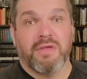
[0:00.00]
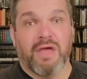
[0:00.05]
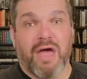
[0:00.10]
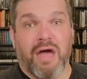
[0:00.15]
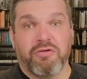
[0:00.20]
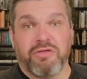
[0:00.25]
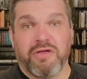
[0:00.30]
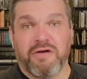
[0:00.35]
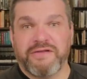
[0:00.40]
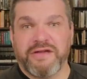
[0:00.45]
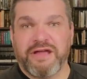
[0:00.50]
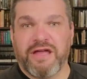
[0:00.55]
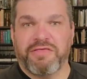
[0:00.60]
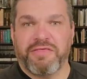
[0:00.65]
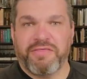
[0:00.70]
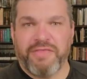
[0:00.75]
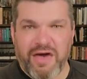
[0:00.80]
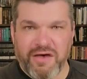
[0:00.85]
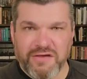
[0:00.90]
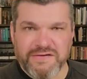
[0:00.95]
I would love to get
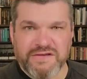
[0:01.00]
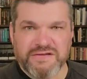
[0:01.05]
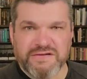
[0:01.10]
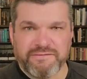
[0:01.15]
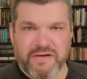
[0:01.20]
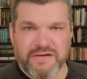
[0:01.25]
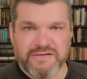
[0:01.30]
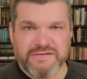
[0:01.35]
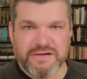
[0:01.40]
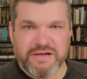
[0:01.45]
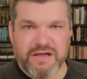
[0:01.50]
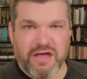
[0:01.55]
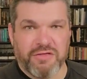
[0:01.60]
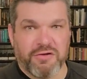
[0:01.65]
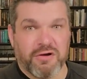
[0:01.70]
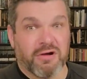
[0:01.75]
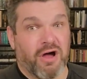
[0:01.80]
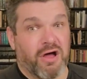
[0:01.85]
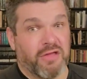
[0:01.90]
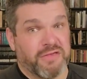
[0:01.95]
thousands of us
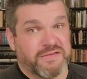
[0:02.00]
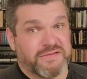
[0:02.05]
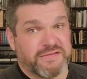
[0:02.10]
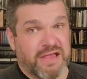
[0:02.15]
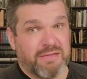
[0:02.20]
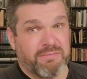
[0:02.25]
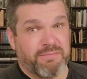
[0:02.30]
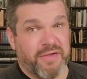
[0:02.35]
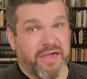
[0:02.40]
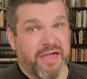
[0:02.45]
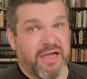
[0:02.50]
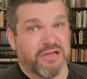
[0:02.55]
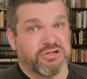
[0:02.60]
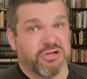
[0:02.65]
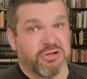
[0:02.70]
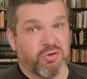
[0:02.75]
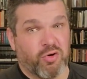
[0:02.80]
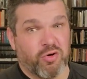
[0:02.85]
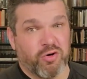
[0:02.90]
together on the same page and